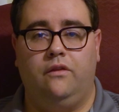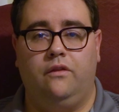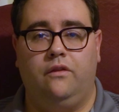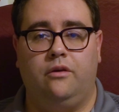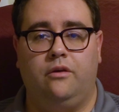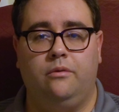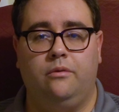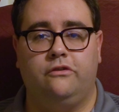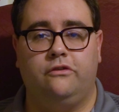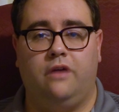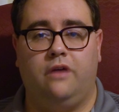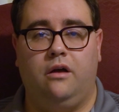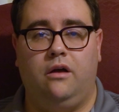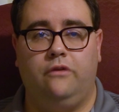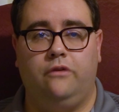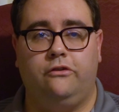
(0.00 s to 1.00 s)
there was
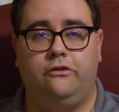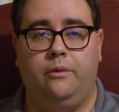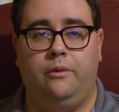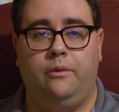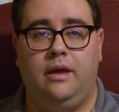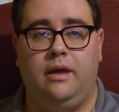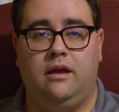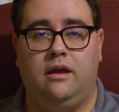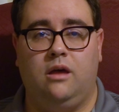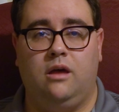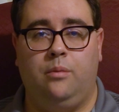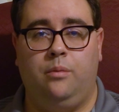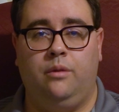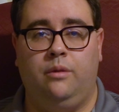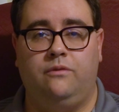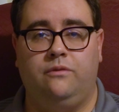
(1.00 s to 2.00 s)
also a
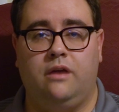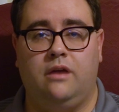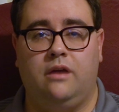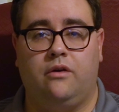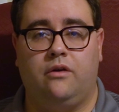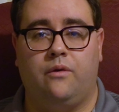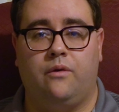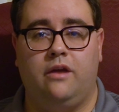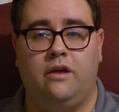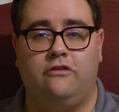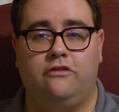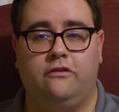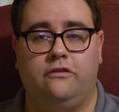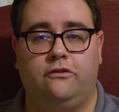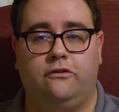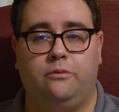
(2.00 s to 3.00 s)
couple of
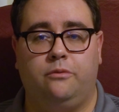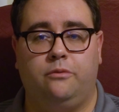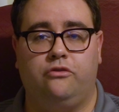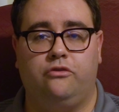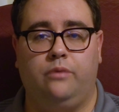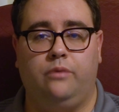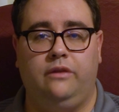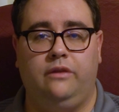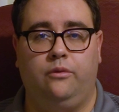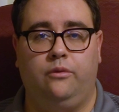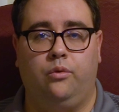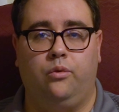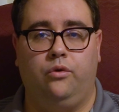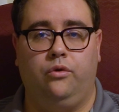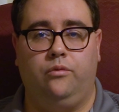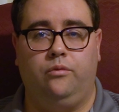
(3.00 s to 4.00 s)
decorations between the
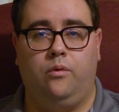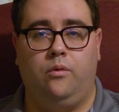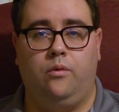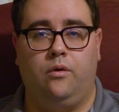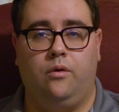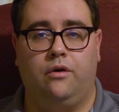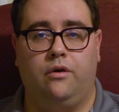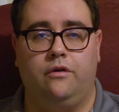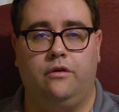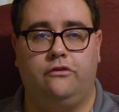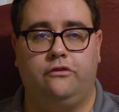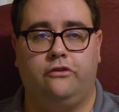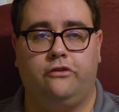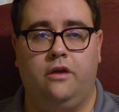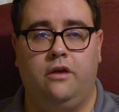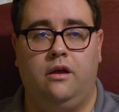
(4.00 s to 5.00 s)
World
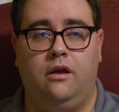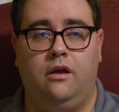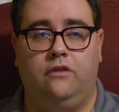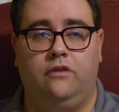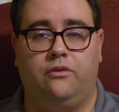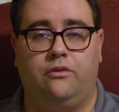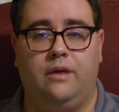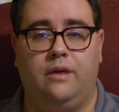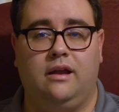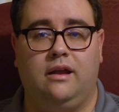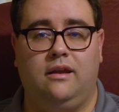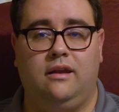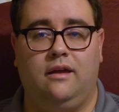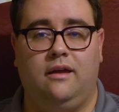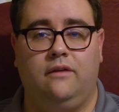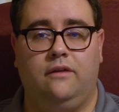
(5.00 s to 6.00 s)
Wars to
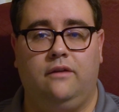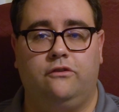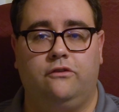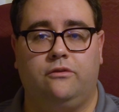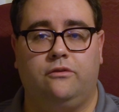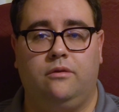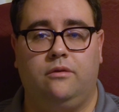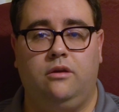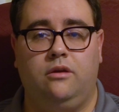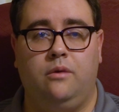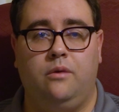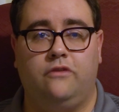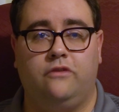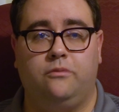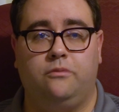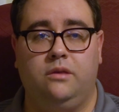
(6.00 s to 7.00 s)
recognize
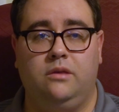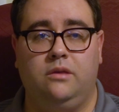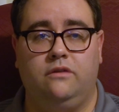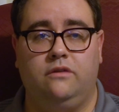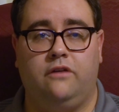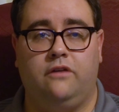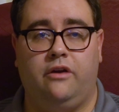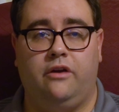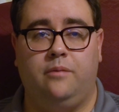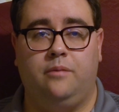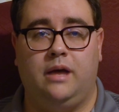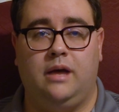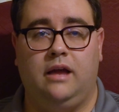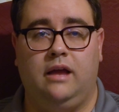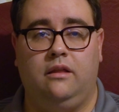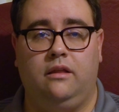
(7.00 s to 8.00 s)
U.S. military
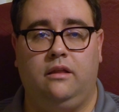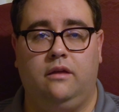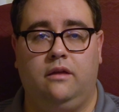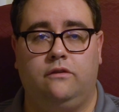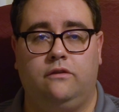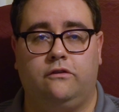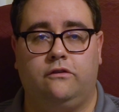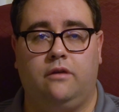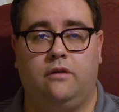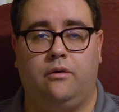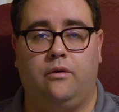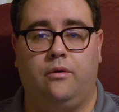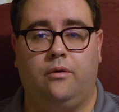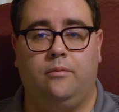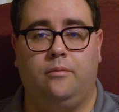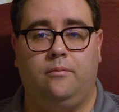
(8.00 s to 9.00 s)
pilots,
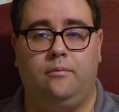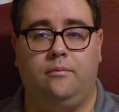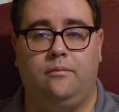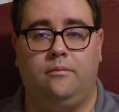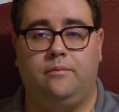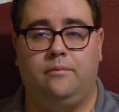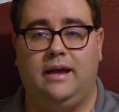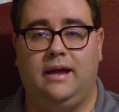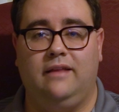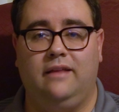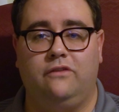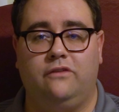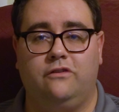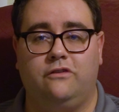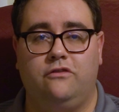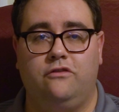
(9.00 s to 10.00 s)
or
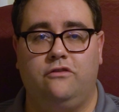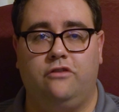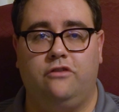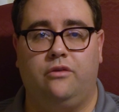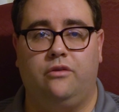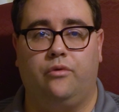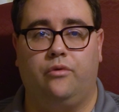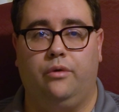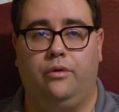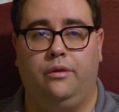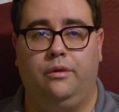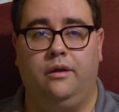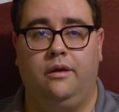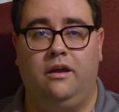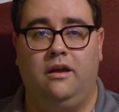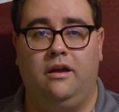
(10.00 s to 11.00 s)
pilots in
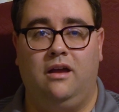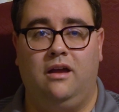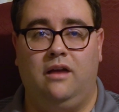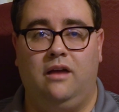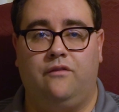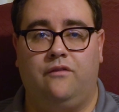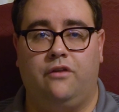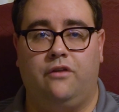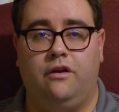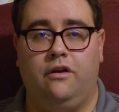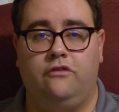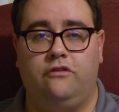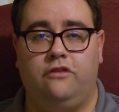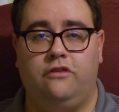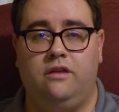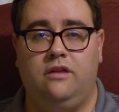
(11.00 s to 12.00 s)
general, for
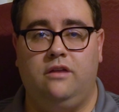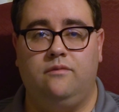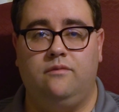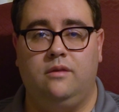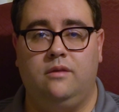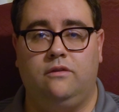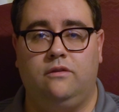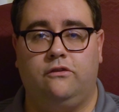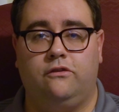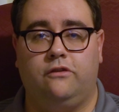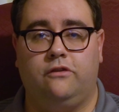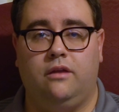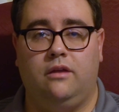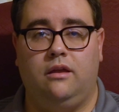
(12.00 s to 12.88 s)
achievements